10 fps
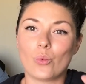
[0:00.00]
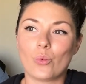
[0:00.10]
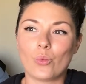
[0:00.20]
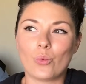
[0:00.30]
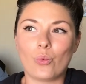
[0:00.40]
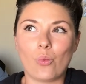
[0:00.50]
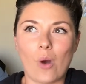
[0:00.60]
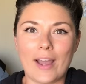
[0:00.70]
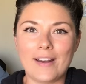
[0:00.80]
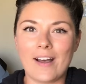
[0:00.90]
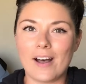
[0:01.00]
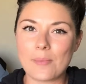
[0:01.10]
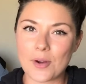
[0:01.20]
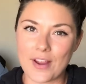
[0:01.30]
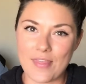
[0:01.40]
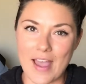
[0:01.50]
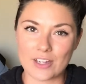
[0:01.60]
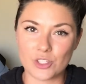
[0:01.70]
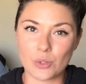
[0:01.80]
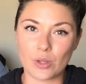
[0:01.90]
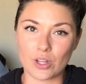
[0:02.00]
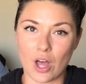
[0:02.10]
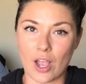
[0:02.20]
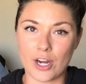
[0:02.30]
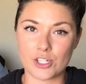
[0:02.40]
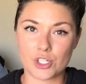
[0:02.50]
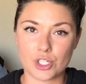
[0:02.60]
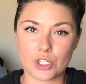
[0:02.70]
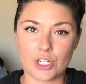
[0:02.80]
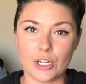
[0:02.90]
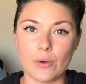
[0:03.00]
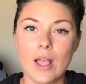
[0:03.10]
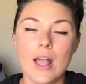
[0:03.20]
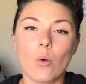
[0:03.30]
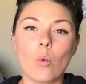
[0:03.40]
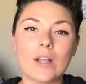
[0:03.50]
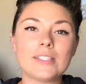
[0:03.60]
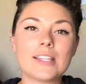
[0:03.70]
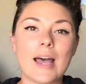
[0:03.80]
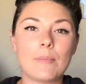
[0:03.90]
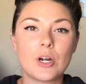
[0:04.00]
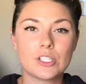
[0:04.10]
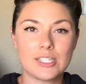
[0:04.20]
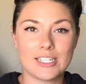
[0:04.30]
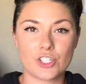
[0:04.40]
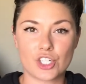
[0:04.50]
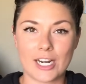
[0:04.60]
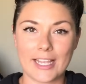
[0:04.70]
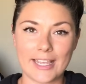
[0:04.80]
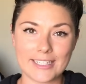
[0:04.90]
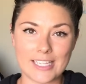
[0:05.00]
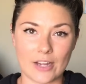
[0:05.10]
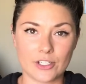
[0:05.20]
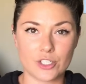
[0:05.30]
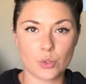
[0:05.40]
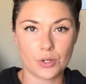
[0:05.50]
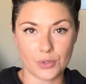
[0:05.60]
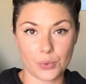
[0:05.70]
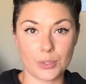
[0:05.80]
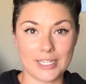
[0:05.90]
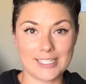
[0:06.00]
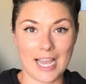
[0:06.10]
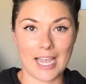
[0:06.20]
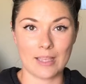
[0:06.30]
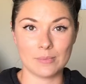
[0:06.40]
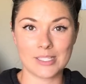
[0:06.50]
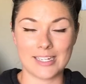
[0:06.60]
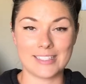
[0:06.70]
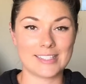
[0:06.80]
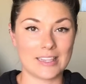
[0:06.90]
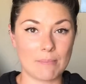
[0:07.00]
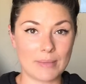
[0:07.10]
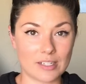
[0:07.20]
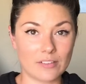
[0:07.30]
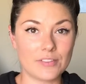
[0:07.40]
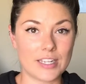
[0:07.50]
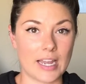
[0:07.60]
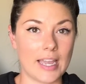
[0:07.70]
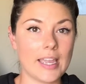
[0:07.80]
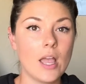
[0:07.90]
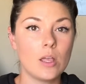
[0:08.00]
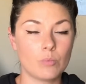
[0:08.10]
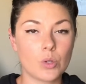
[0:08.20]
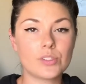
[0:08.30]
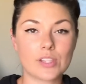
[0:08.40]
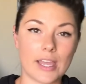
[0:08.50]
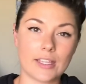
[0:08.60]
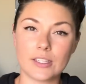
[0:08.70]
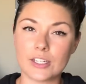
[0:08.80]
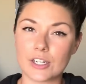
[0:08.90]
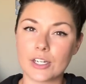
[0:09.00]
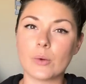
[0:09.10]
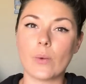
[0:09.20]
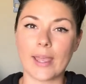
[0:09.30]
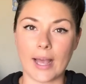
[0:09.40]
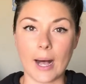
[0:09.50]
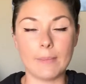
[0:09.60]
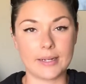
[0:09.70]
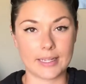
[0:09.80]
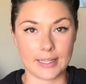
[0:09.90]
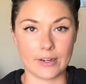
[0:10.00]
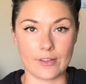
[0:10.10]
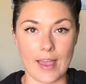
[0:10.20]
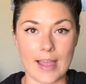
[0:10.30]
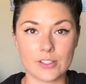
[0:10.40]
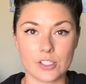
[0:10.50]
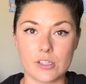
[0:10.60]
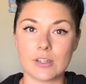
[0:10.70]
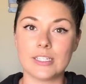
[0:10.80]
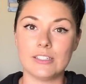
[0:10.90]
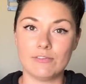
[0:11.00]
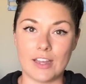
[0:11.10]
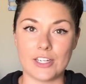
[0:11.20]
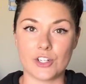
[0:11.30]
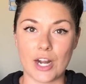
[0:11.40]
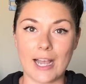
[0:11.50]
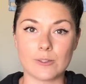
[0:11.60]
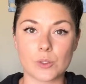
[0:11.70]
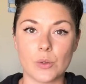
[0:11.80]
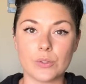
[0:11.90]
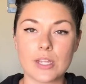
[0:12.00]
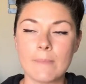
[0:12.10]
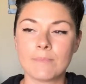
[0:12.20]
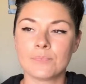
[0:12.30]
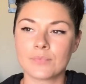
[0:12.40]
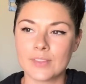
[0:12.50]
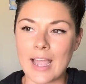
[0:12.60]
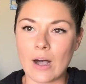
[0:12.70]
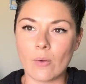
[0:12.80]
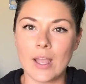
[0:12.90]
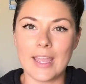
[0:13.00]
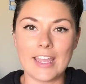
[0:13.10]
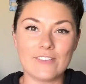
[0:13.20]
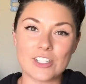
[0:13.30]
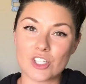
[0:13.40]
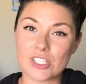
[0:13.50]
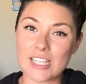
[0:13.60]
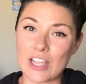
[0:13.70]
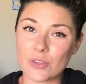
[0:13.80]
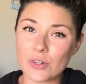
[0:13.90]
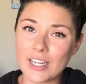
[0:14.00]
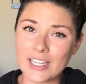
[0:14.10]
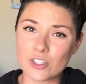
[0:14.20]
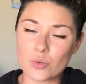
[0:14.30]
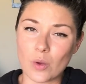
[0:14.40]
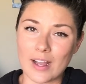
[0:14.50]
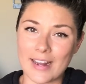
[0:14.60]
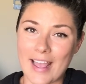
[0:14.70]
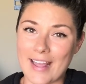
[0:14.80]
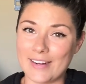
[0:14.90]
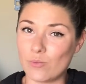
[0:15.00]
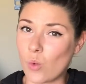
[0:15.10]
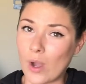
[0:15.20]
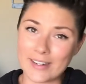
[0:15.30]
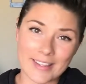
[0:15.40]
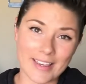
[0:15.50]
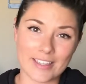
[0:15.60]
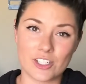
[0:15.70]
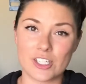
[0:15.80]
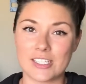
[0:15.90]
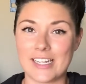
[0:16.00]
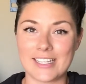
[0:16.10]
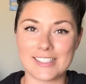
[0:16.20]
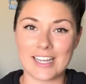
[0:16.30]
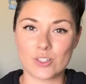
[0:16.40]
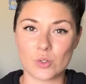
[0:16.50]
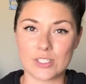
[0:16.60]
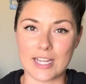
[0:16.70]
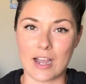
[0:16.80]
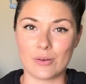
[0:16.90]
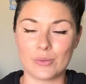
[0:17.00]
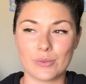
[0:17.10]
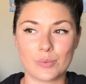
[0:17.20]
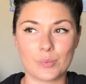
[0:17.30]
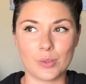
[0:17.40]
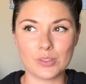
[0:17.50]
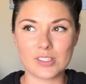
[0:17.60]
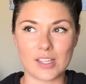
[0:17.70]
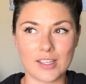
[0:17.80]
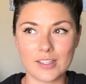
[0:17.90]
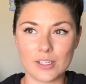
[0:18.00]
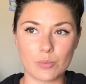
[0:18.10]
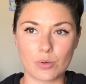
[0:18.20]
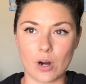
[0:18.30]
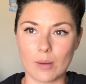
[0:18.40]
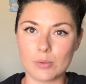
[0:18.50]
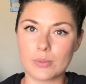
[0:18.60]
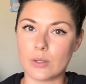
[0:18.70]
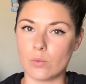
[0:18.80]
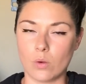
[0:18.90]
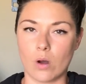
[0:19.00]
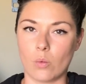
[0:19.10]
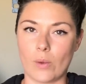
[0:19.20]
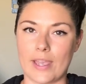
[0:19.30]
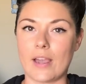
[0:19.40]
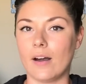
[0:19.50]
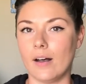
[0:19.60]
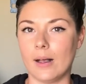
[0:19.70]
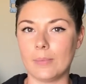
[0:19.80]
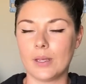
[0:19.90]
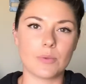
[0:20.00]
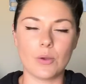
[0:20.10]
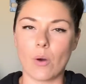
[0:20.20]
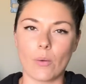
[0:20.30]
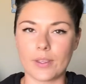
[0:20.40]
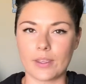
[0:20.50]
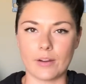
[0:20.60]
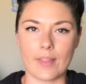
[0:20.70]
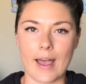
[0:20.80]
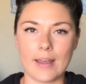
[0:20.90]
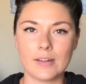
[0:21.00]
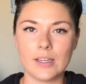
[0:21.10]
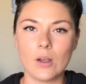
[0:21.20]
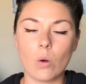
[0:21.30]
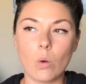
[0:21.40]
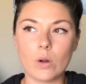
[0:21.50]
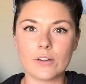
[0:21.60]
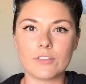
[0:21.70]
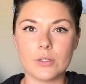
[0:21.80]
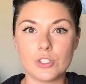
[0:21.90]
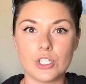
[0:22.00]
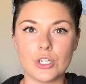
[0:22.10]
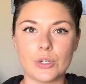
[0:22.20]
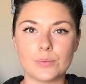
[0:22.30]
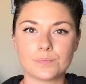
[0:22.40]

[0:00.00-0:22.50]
why not upgrade that to a longer screw? Once that person has tried to kick down your door 3 times and it's in the middle of the night, most likely you're going to wake up and hear that, so you can defend your household. Now, if it's just that 3-inch one and one kick just takes that door down, most likely you probably won't wake up. You won't hear that. Or if you do,